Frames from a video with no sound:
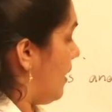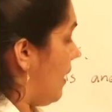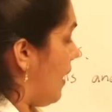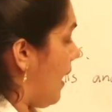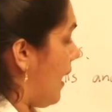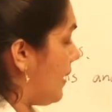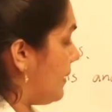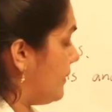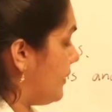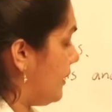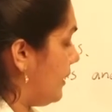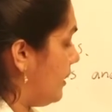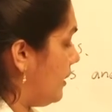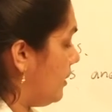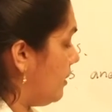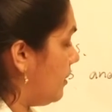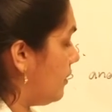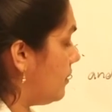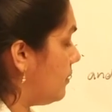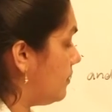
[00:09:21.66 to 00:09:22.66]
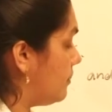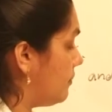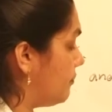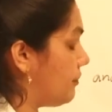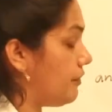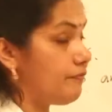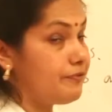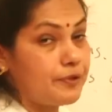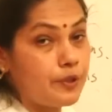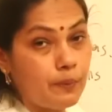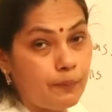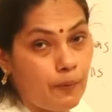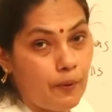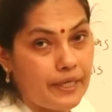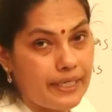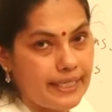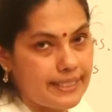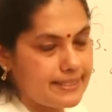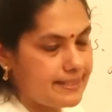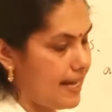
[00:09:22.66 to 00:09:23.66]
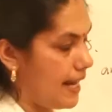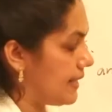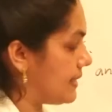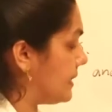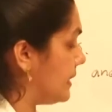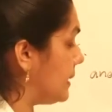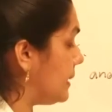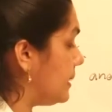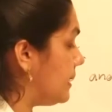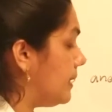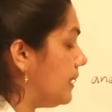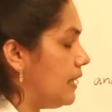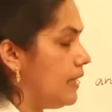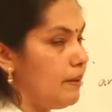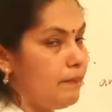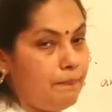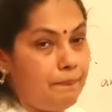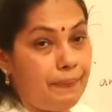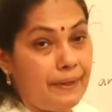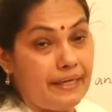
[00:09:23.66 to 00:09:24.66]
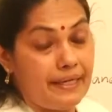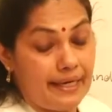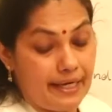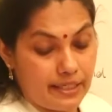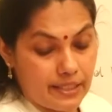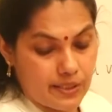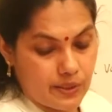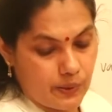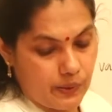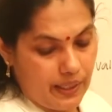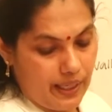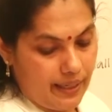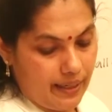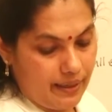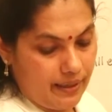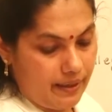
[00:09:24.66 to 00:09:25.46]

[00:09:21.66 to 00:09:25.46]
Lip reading: And fifth point is that peninsula.